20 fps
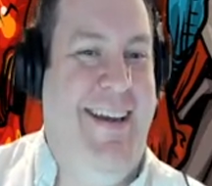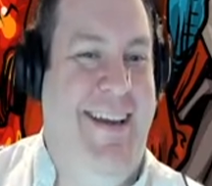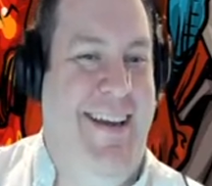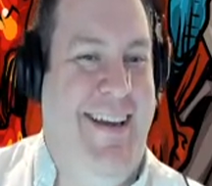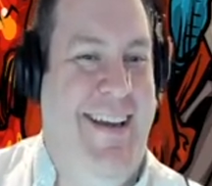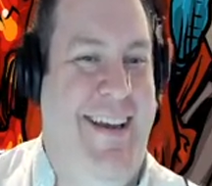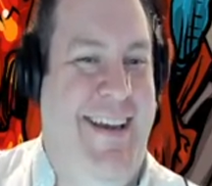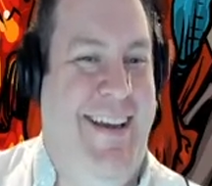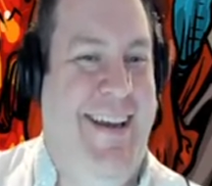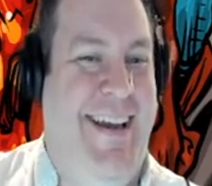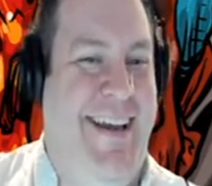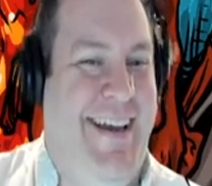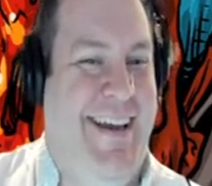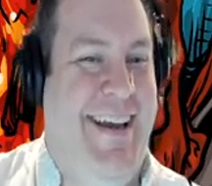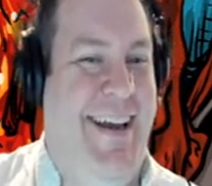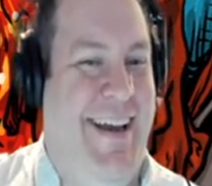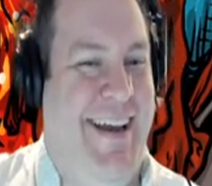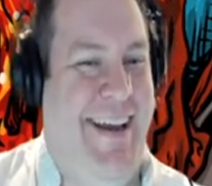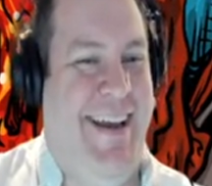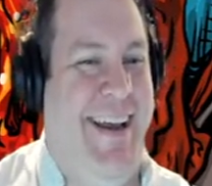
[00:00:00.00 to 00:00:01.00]
I am,
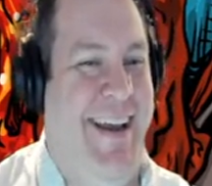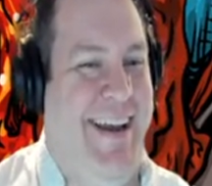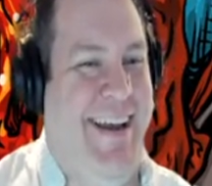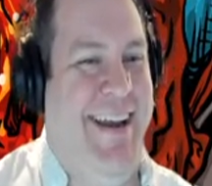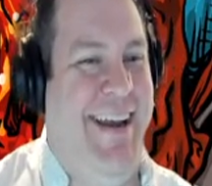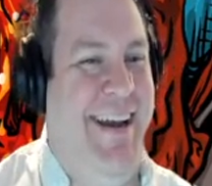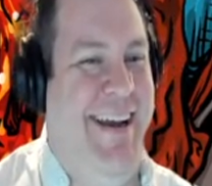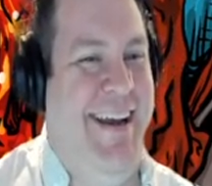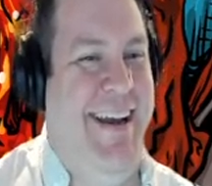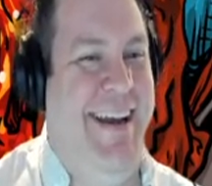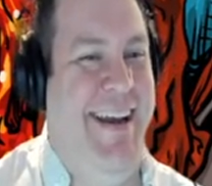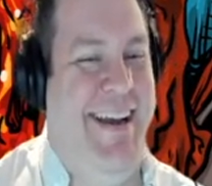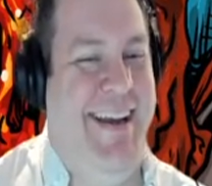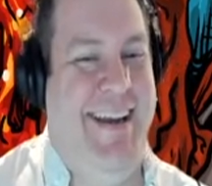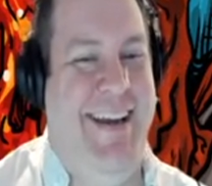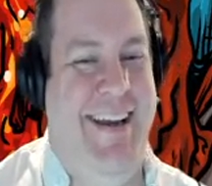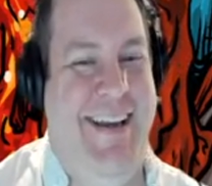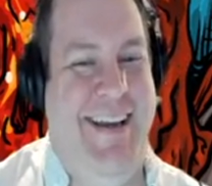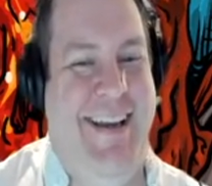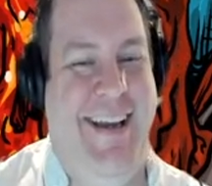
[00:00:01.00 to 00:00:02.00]
to be honest with you.
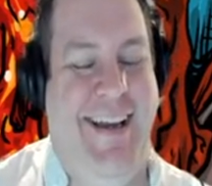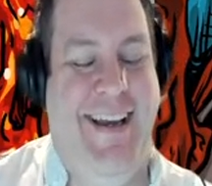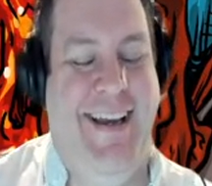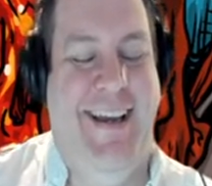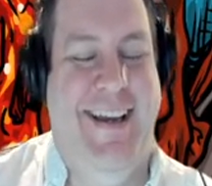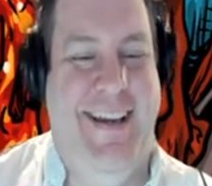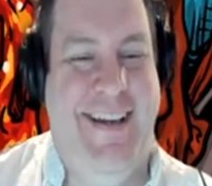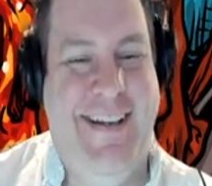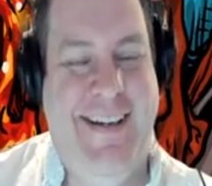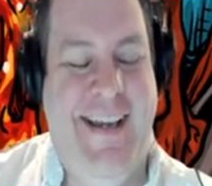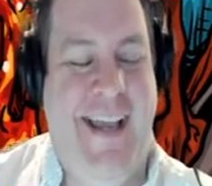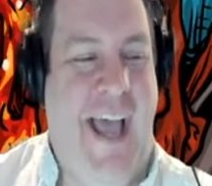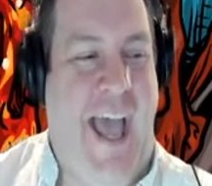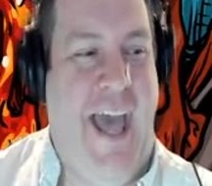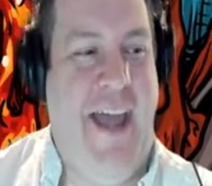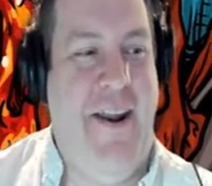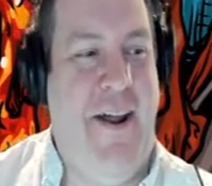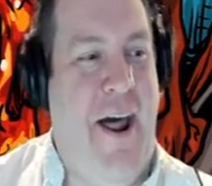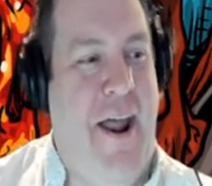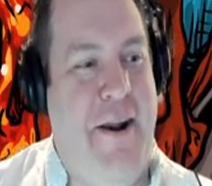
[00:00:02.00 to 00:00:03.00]

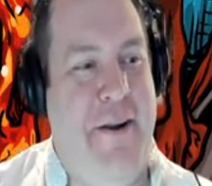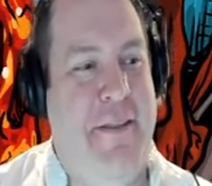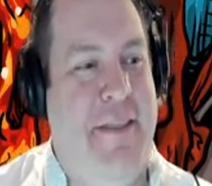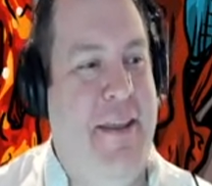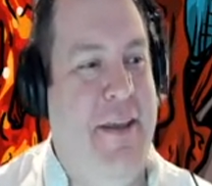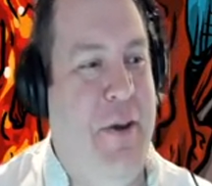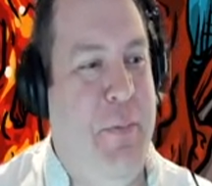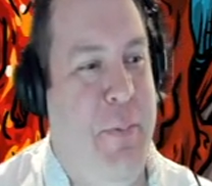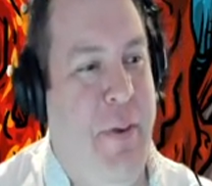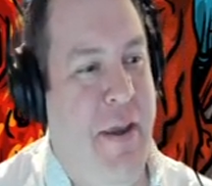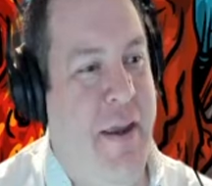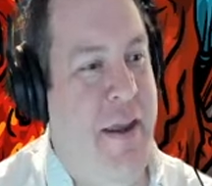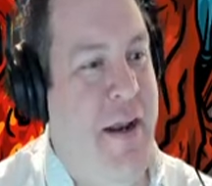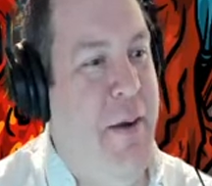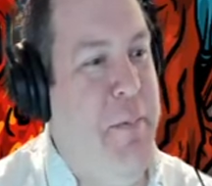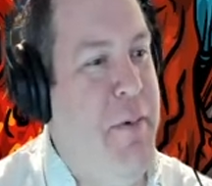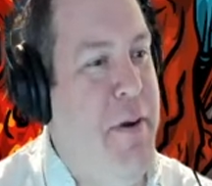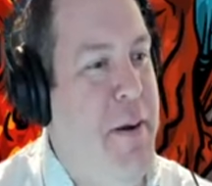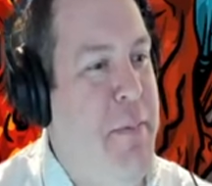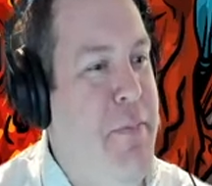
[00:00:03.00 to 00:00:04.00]
I don't, I don't think you're picking
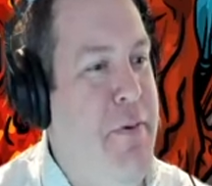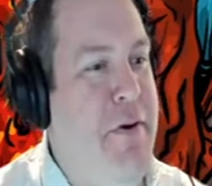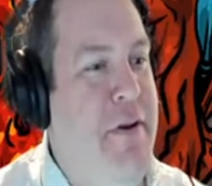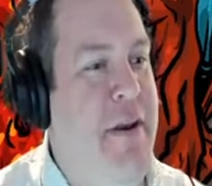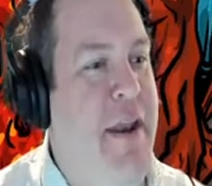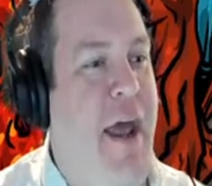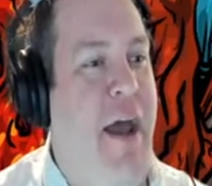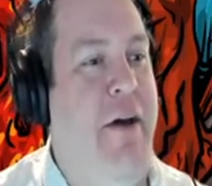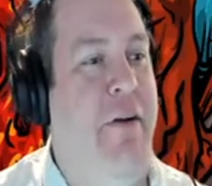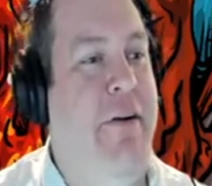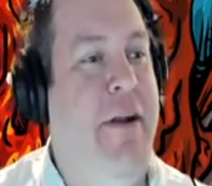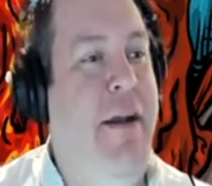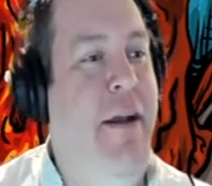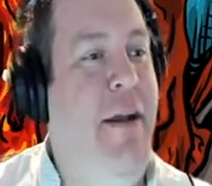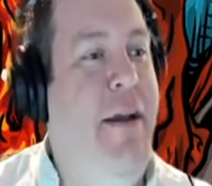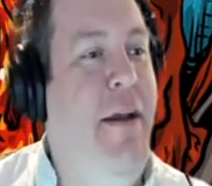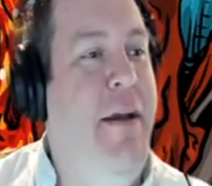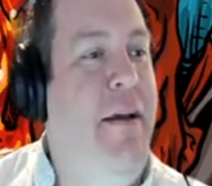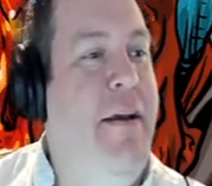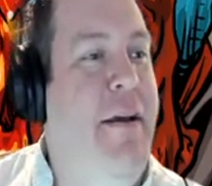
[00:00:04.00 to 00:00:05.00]
up what I'm putting down.
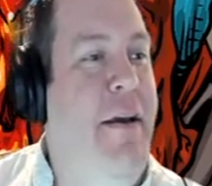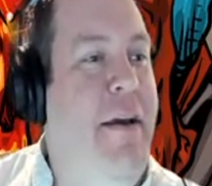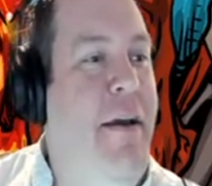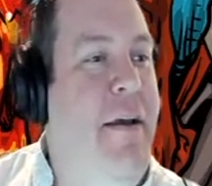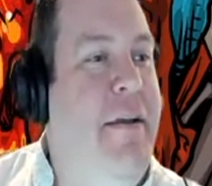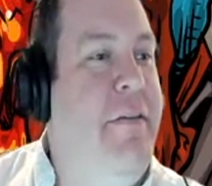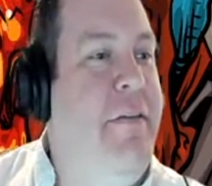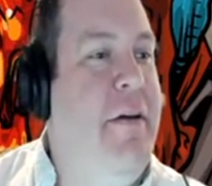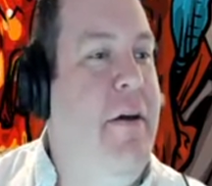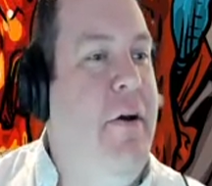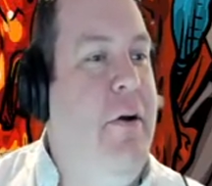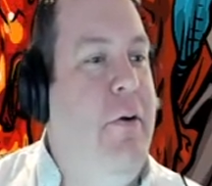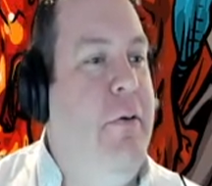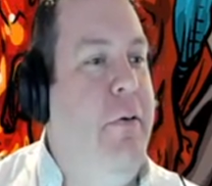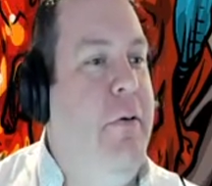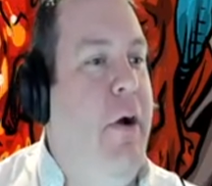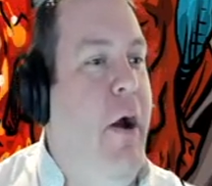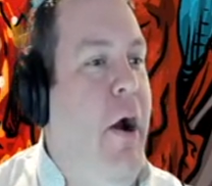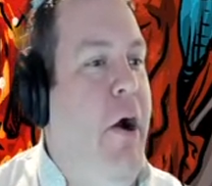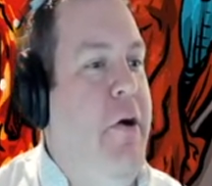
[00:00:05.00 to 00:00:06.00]
So,
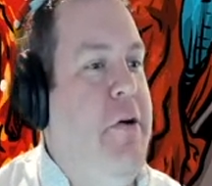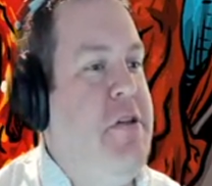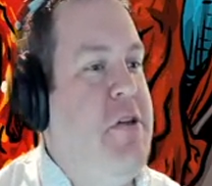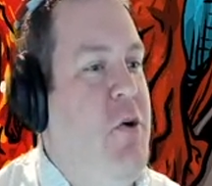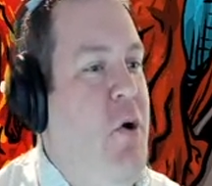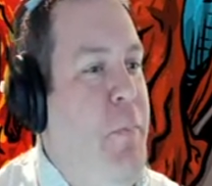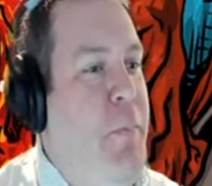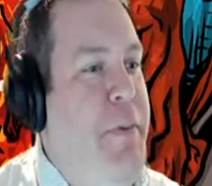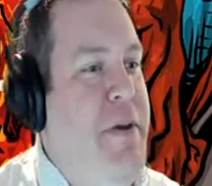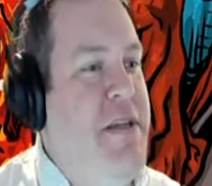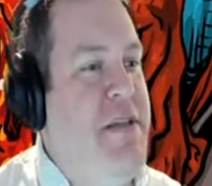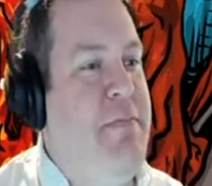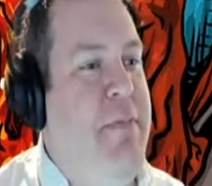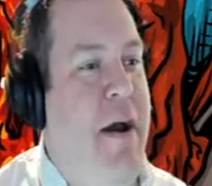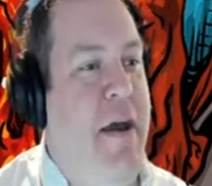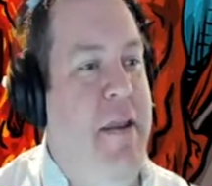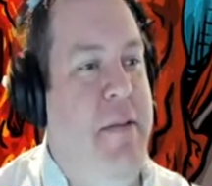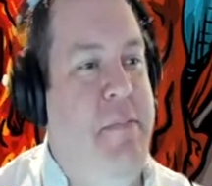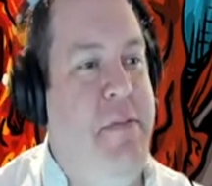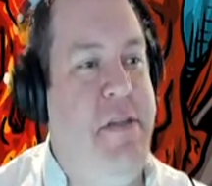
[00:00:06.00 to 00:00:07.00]
are scorpions
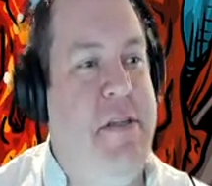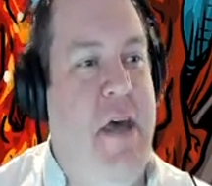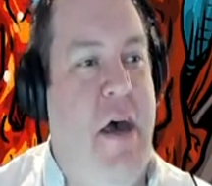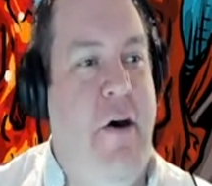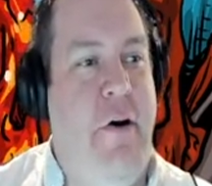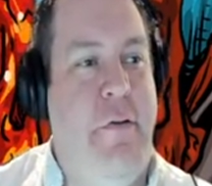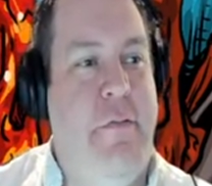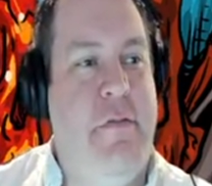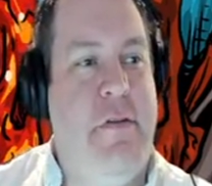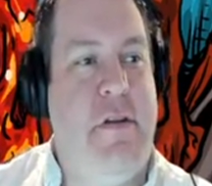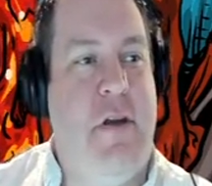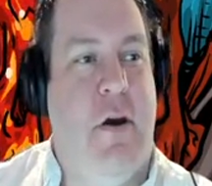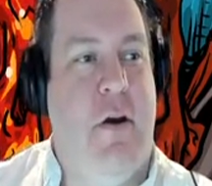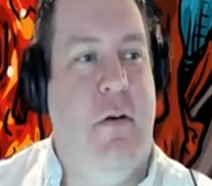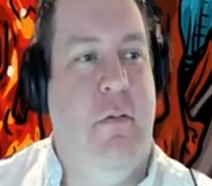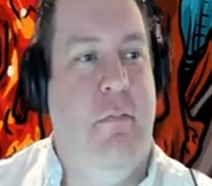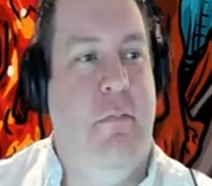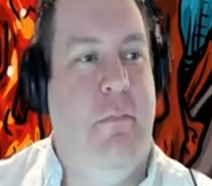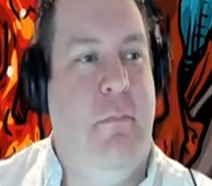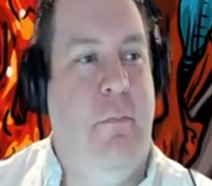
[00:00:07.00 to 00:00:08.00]
by themselves
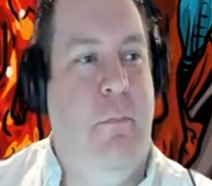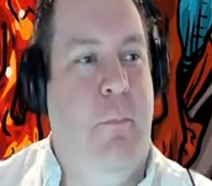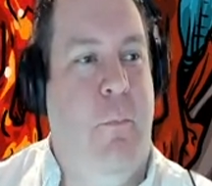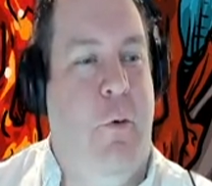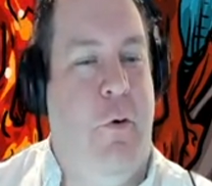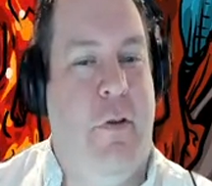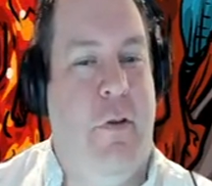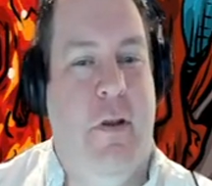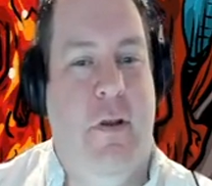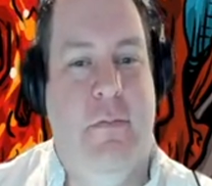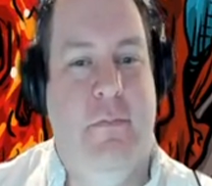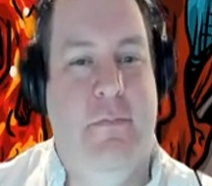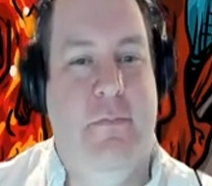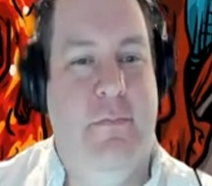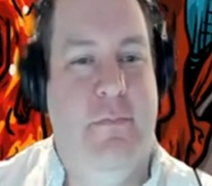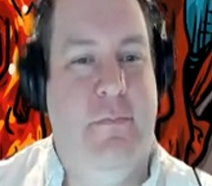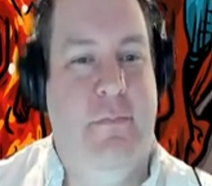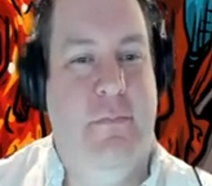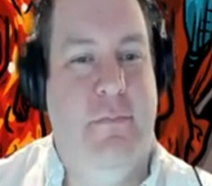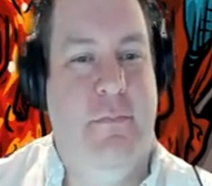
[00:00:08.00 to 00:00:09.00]
worth it?
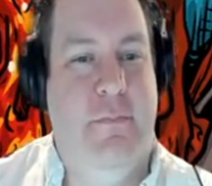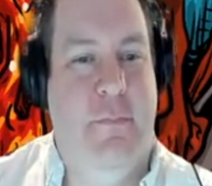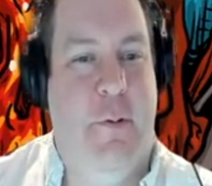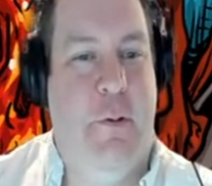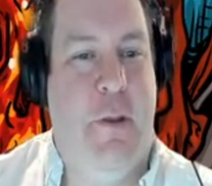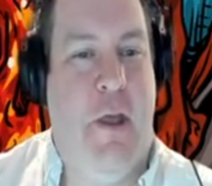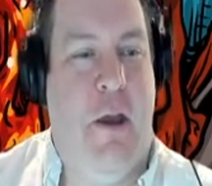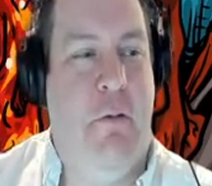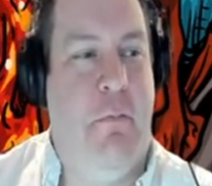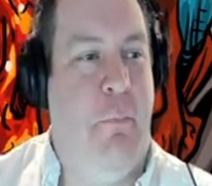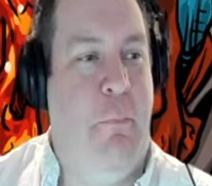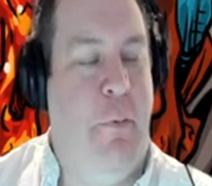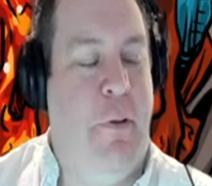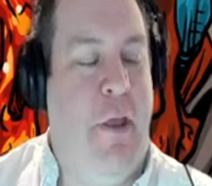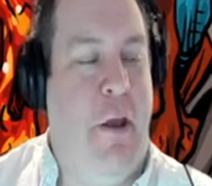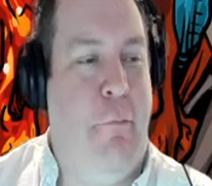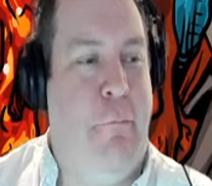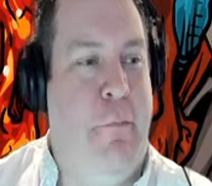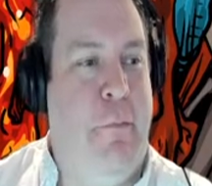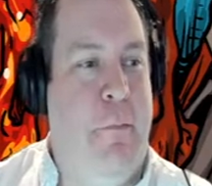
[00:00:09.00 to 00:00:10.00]
Uh, without
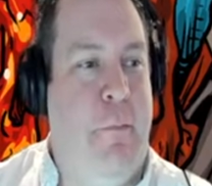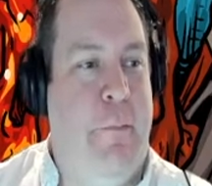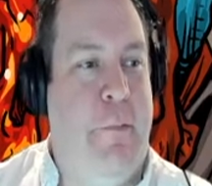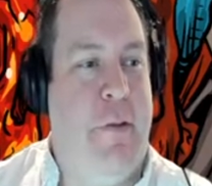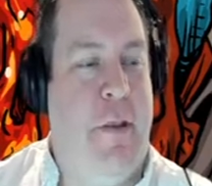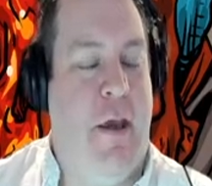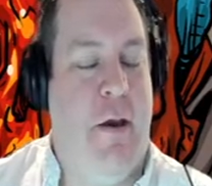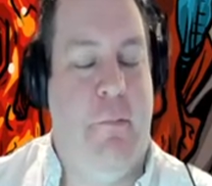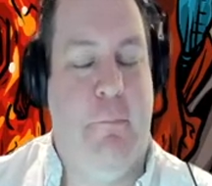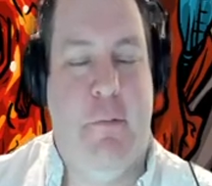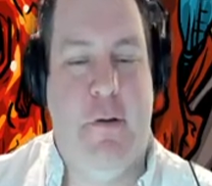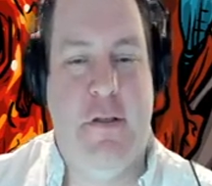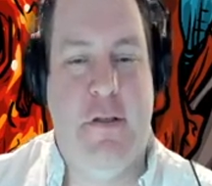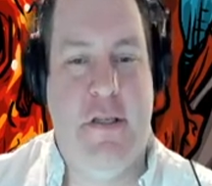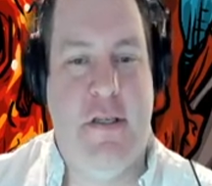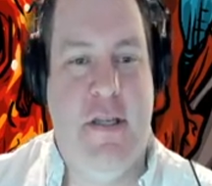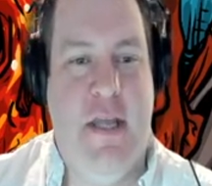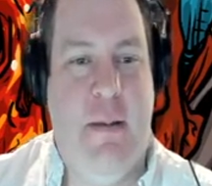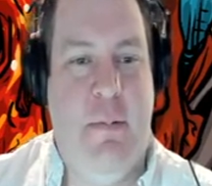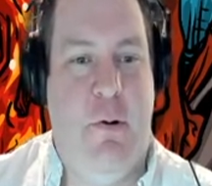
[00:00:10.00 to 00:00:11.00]
without without what's
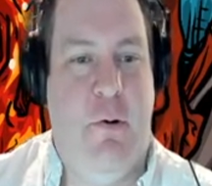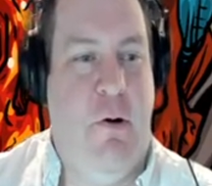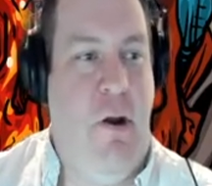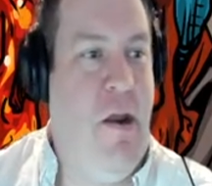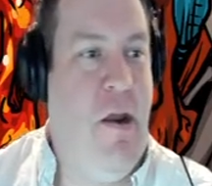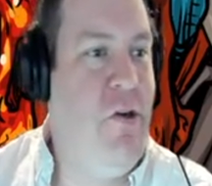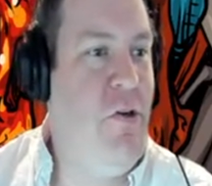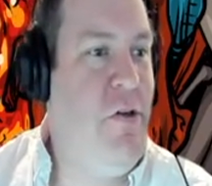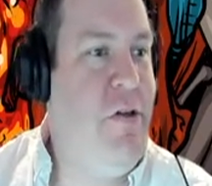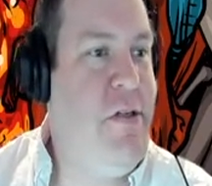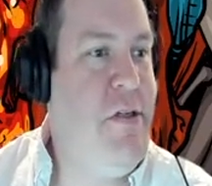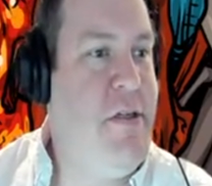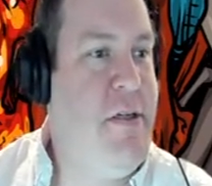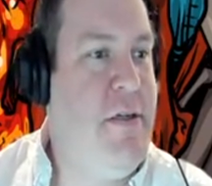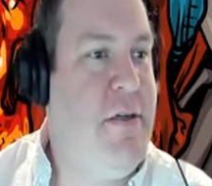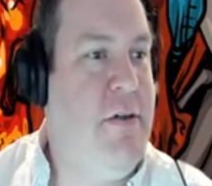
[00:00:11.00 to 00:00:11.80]
his name? Without with,